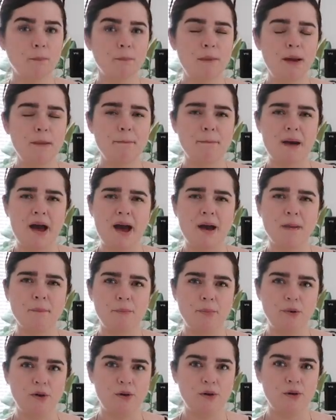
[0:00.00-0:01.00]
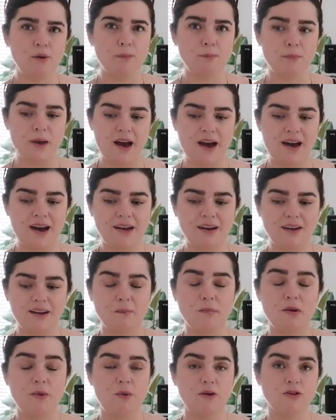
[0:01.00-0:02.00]
my bamboo bag,
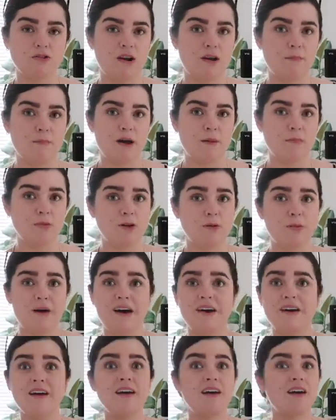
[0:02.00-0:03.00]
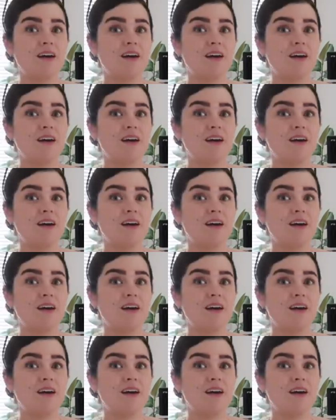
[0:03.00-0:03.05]
like my wood grade bamboo bag